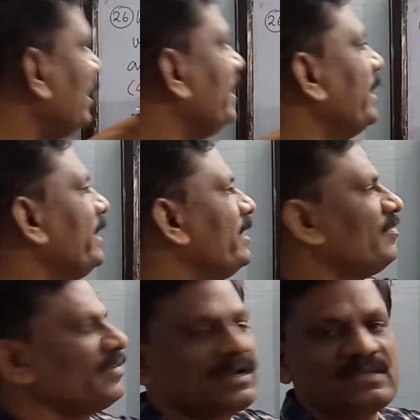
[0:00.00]
the area
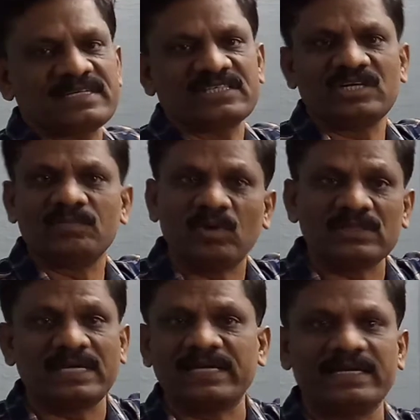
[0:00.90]
of cross section both
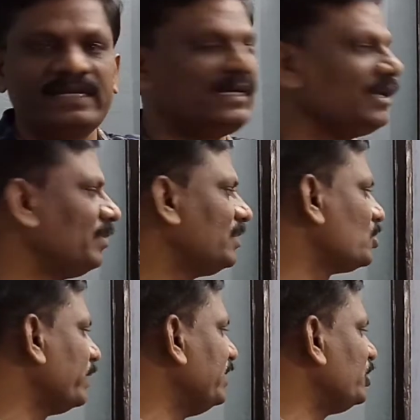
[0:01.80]
are getting doubled. So
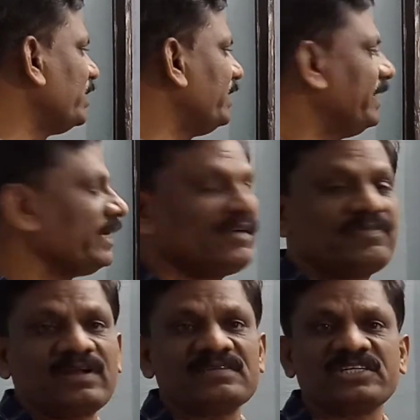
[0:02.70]
initially the area of
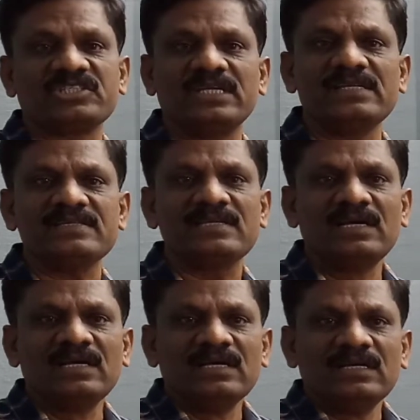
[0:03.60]
cross section is
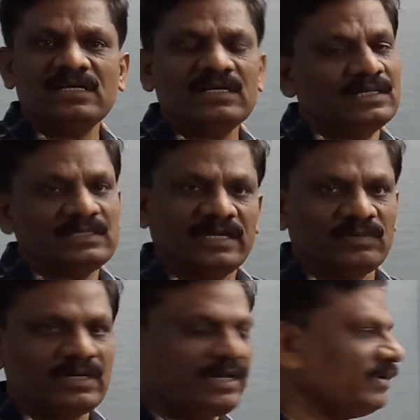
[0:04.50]
A
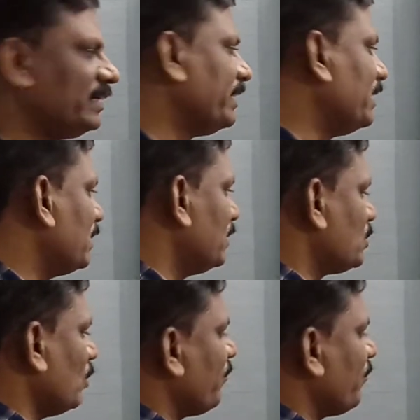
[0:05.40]
one I will take. So